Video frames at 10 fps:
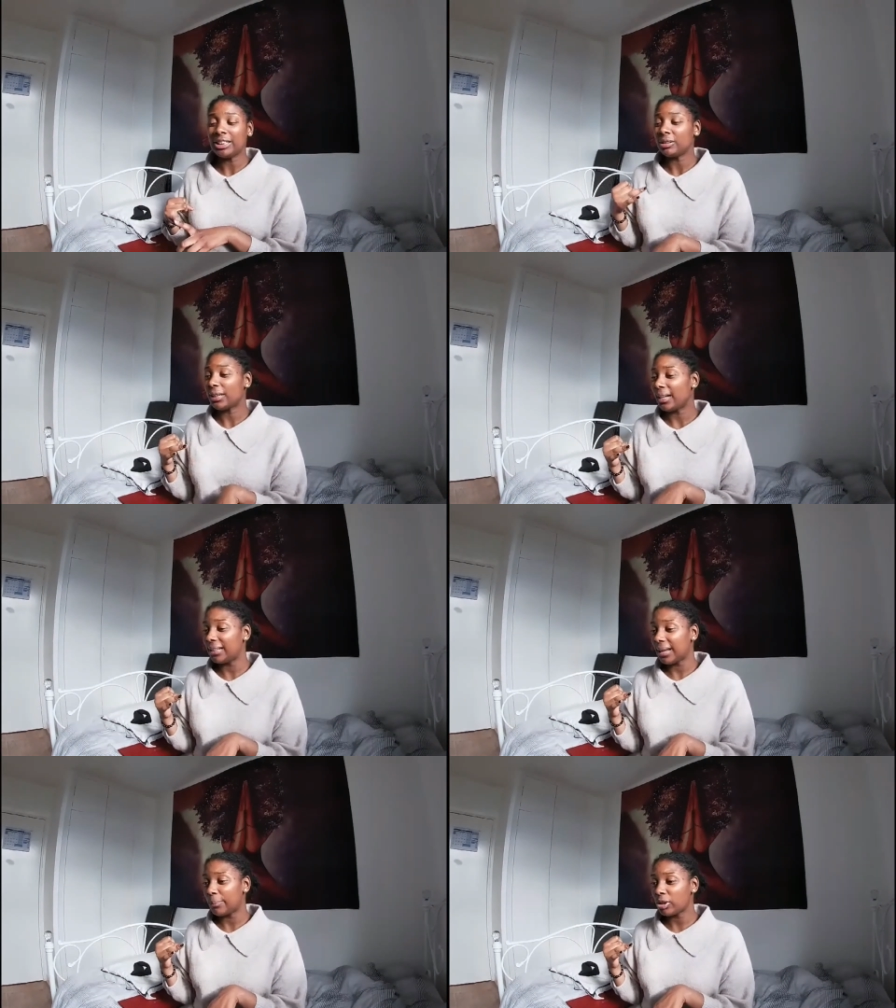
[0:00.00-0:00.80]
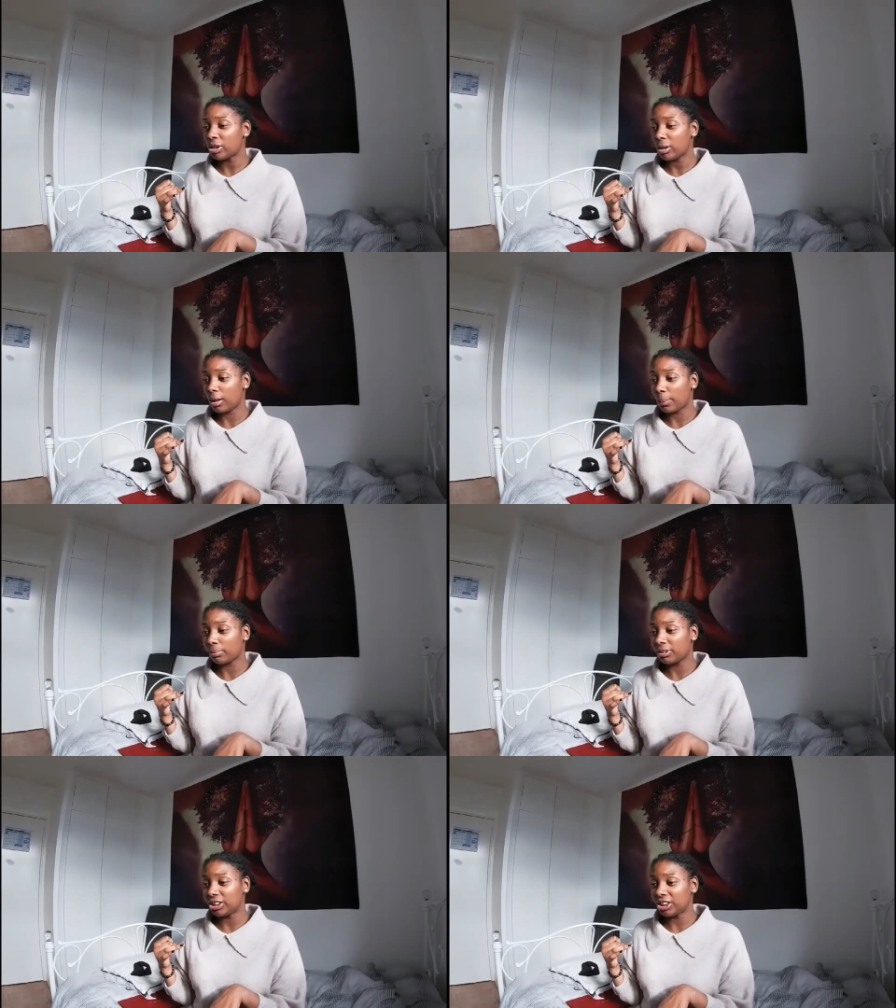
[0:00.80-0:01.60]
train them to
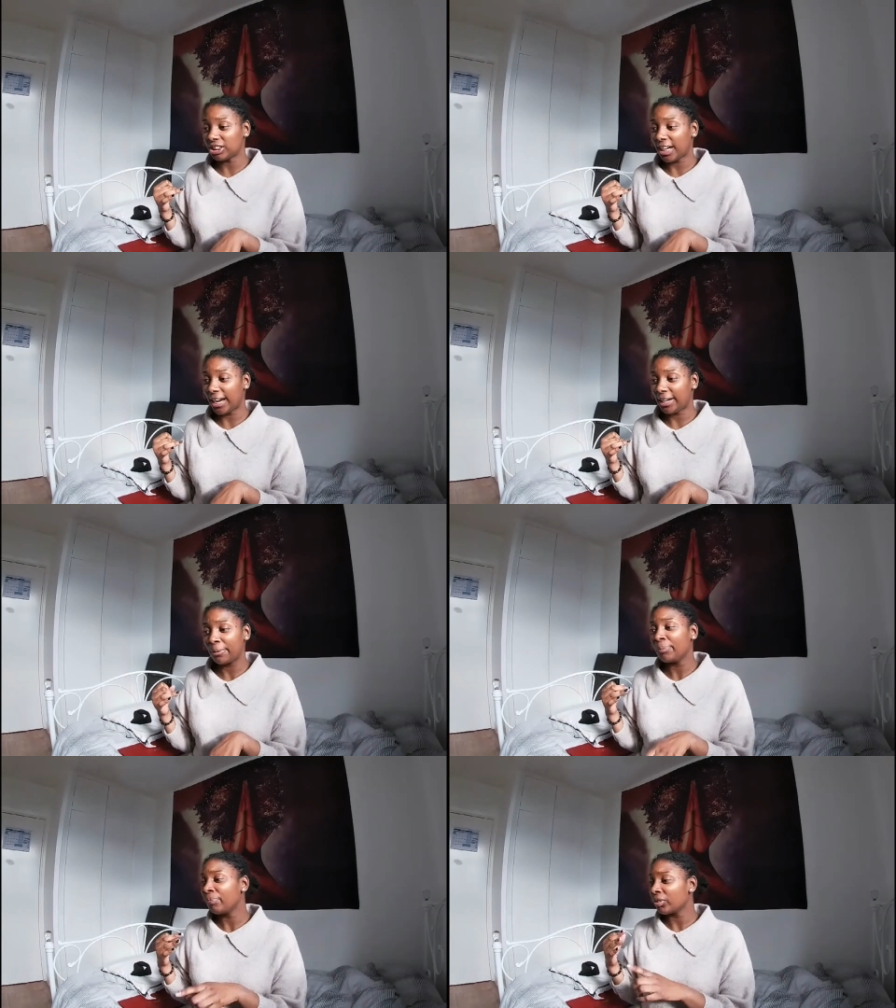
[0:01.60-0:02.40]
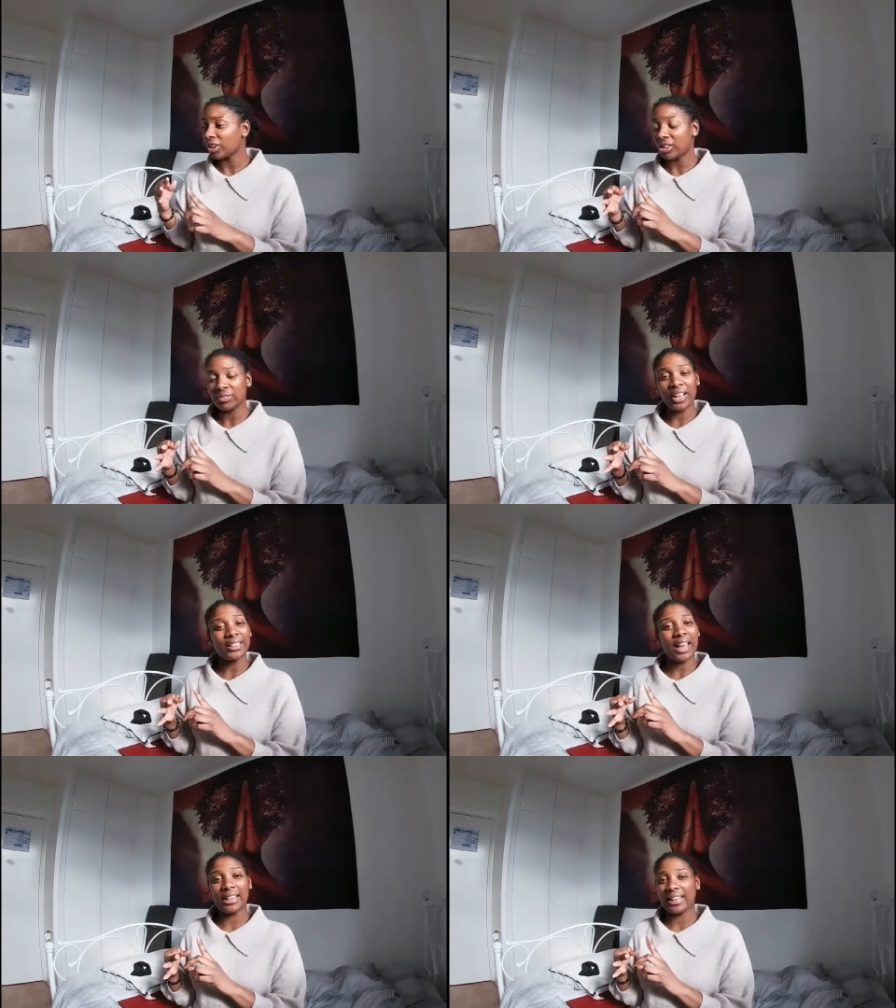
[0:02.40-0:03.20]
appreciate the fact
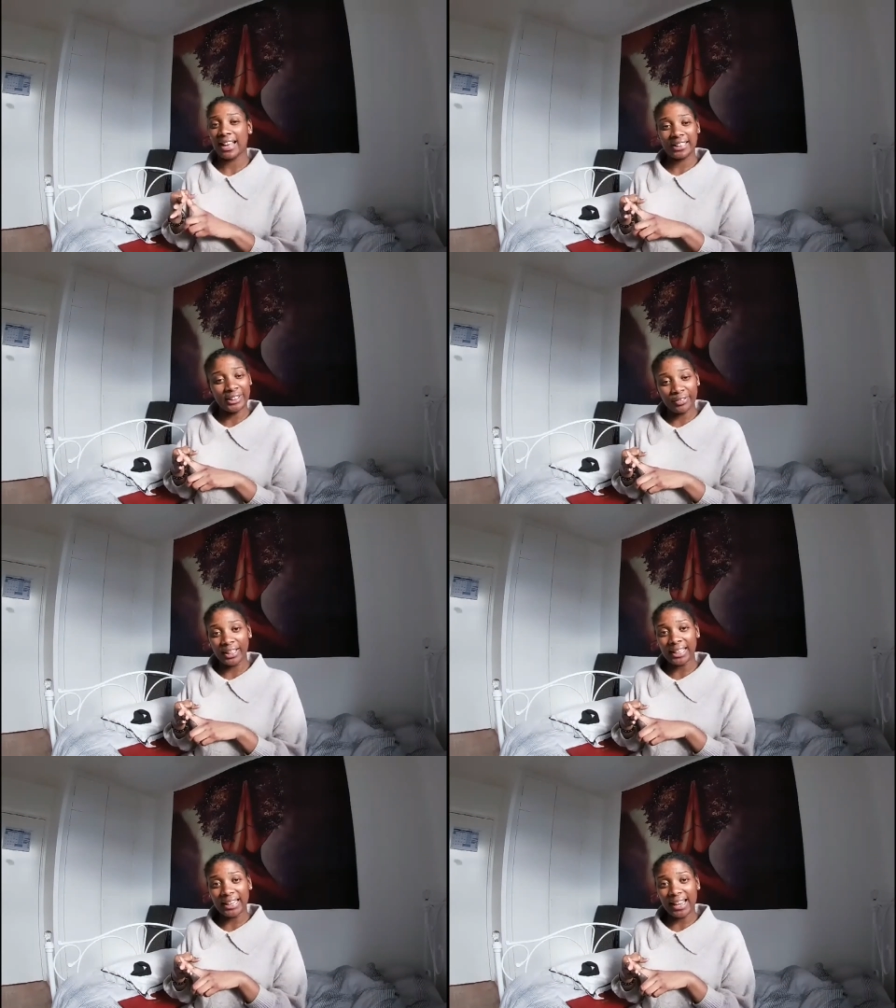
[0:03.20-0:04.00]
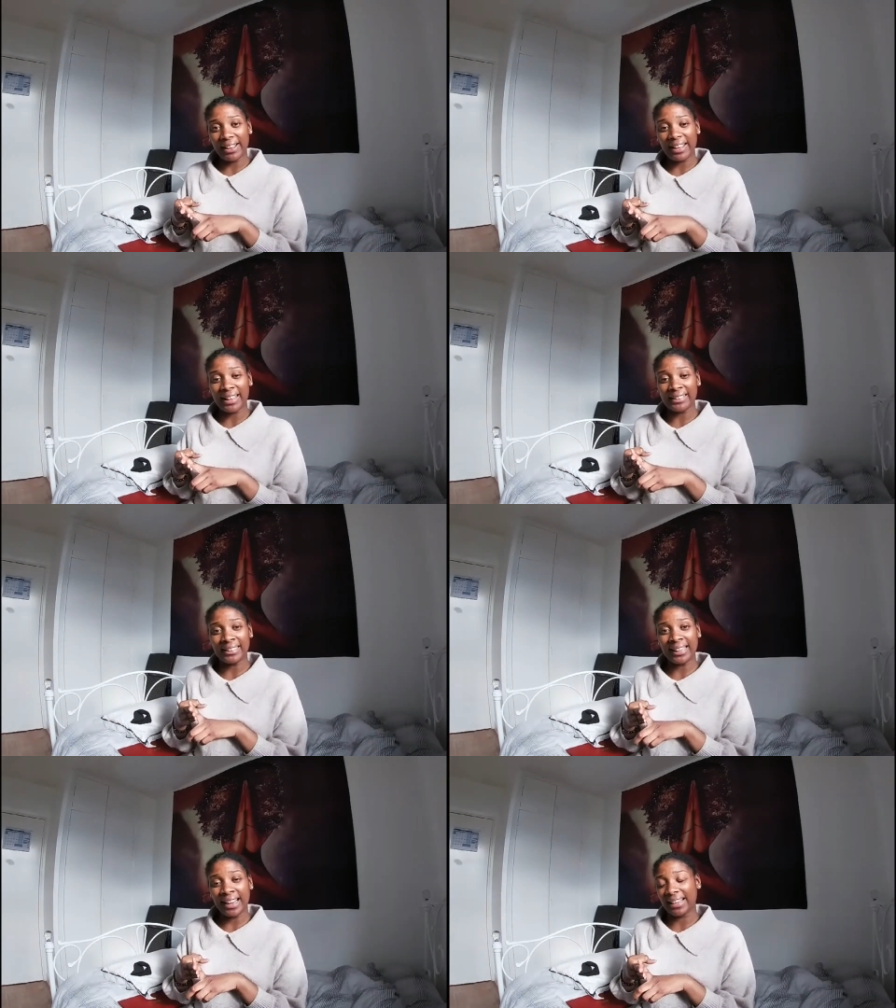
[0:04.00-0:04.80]
that they're living
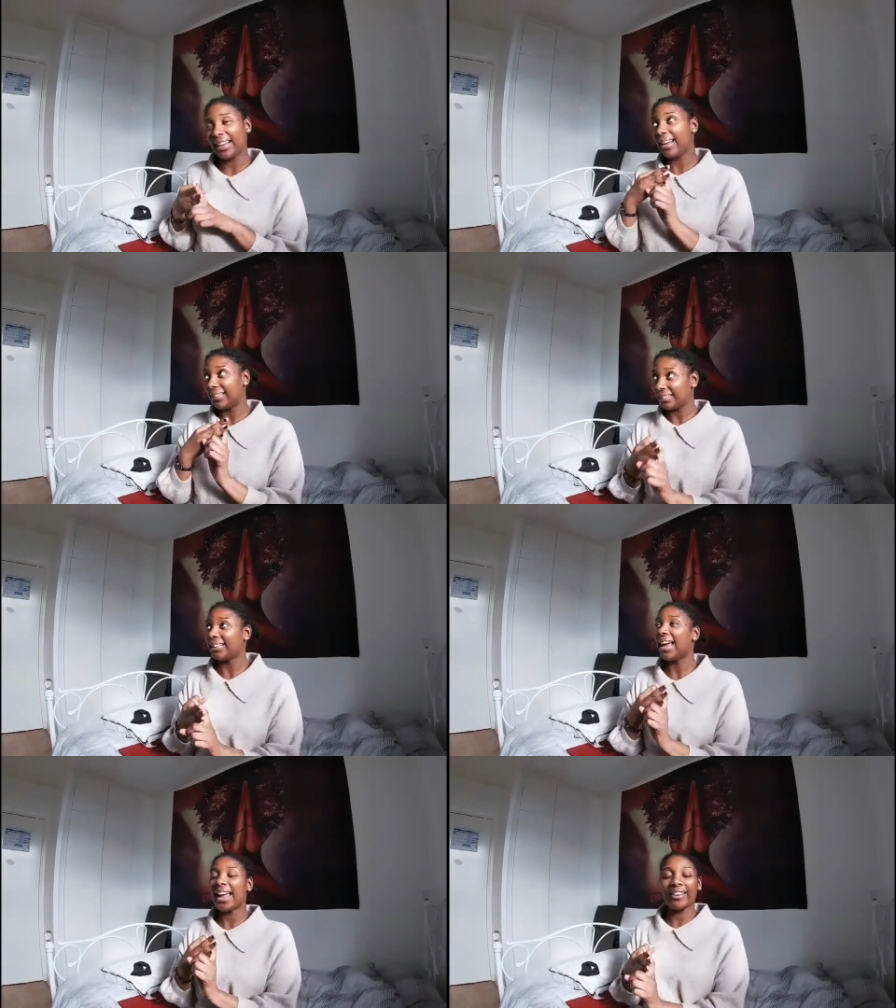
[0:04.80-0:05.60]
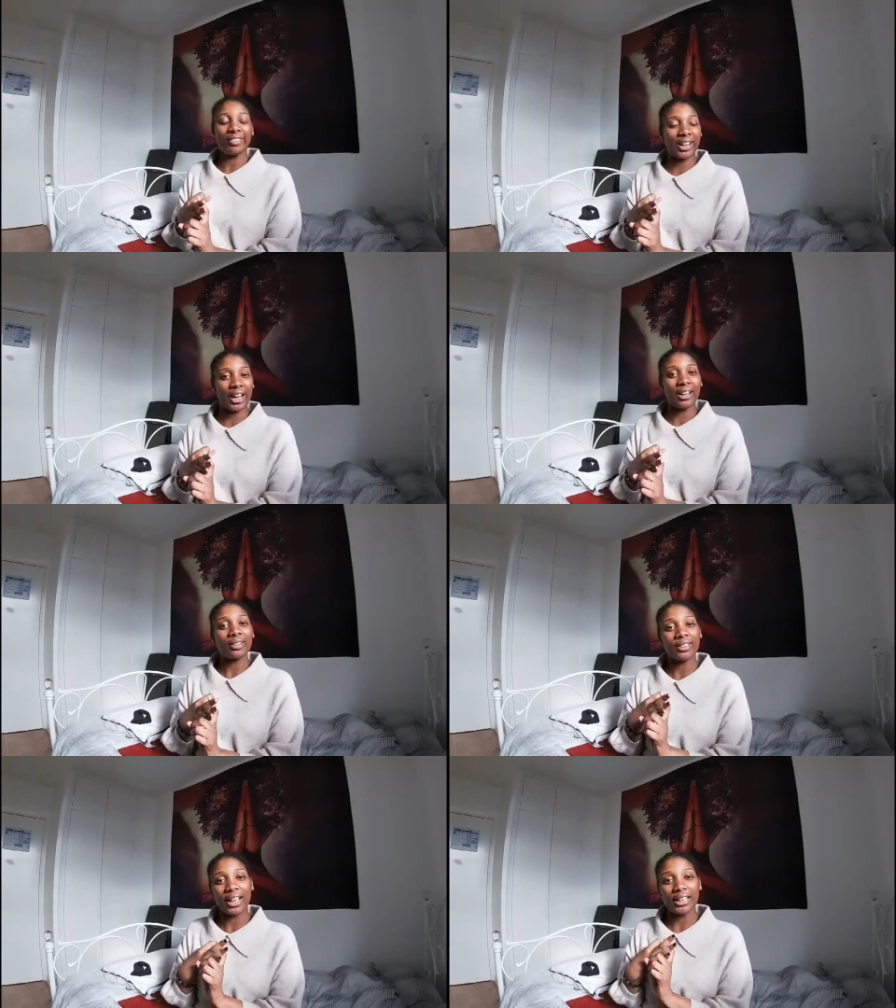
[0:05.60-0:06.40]
in an area
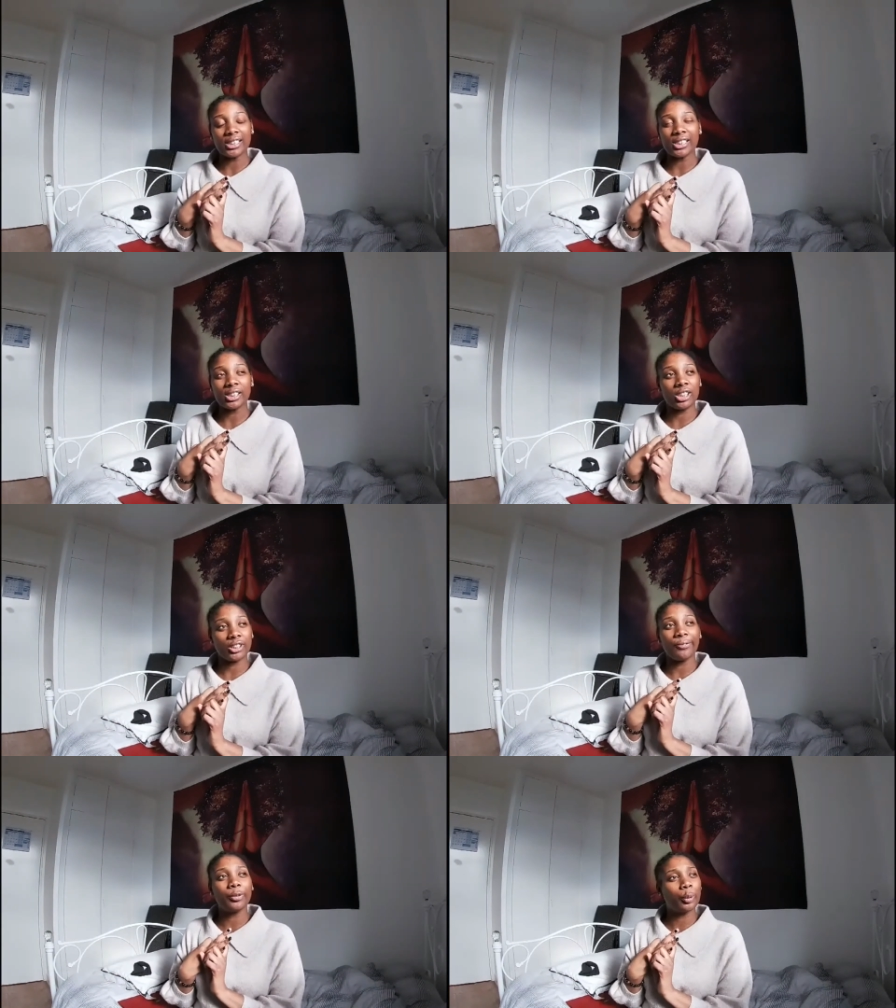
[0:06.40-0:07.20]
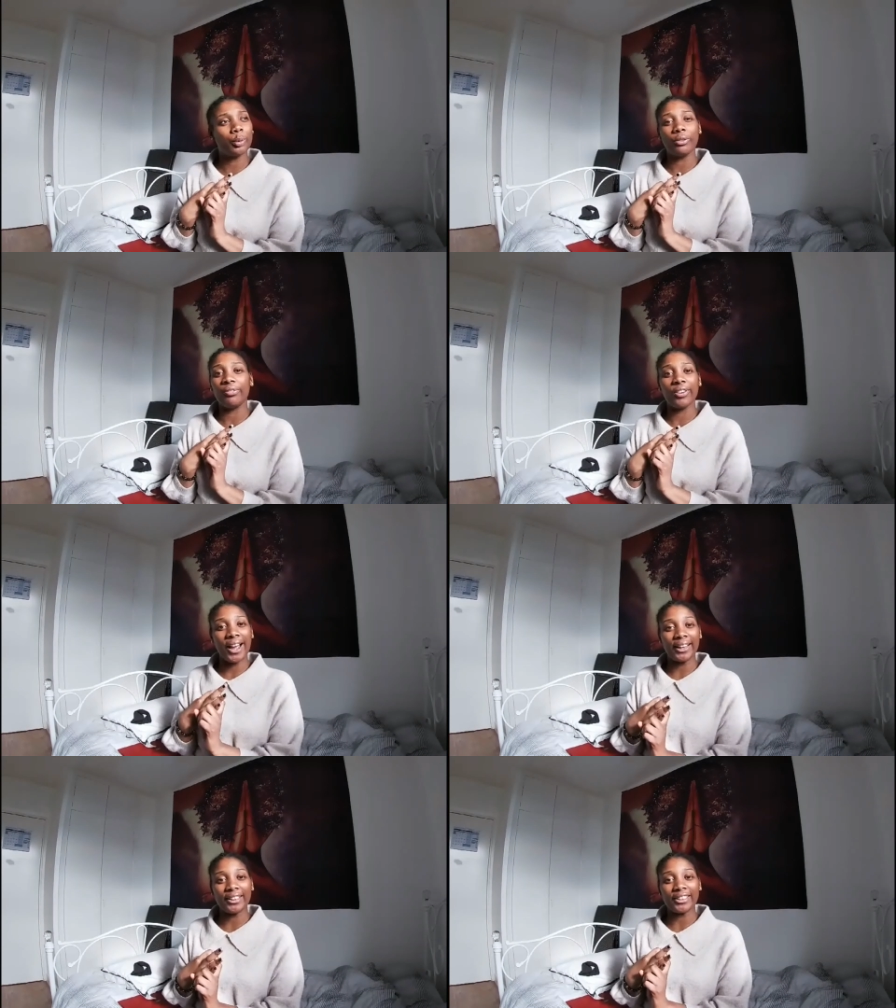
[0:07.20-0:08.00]
that's just full of
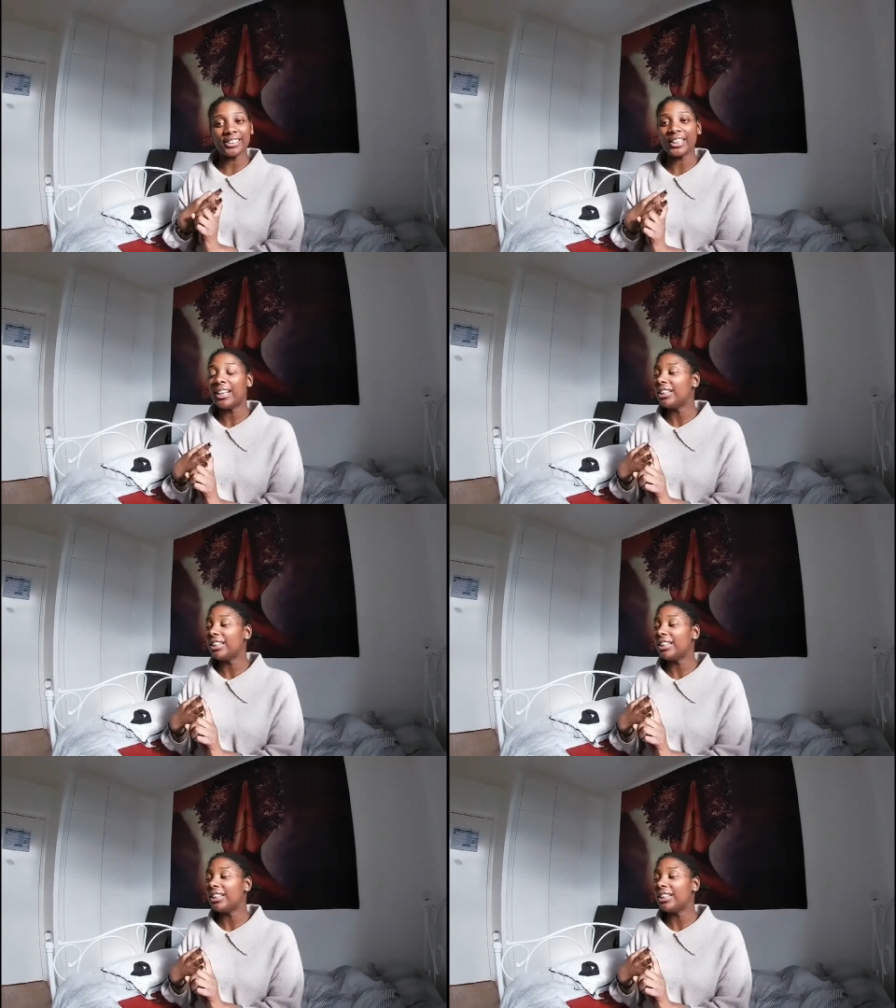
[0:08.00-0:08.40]
violence,